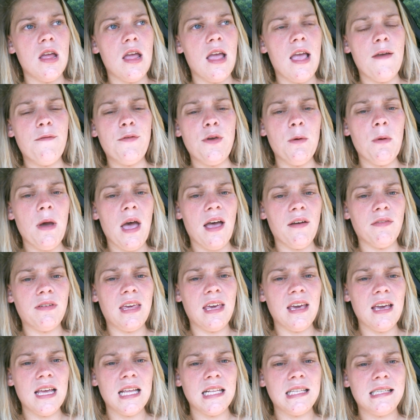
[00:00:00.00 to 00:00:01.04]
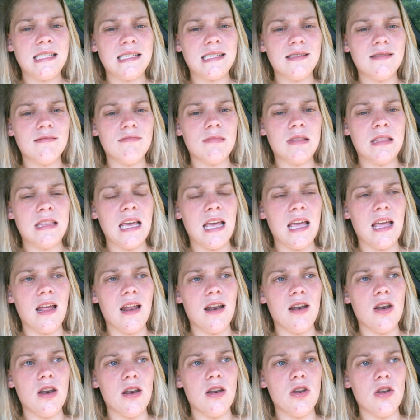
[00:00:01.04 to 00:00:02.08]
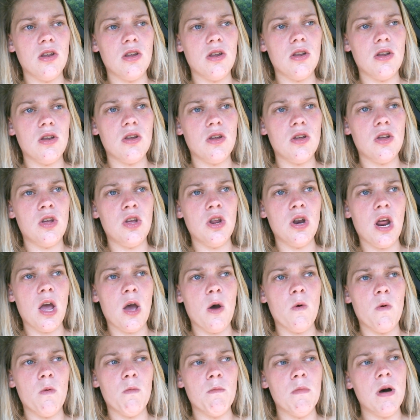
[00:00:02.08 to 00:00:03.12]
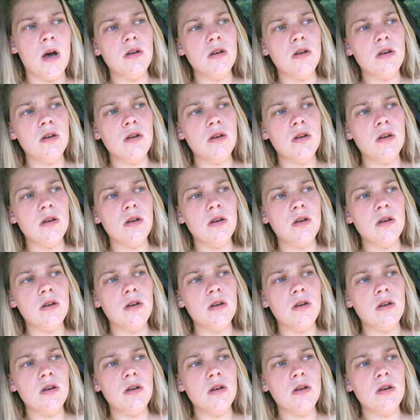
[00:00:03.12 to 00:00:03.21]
if you have kids, then, you know,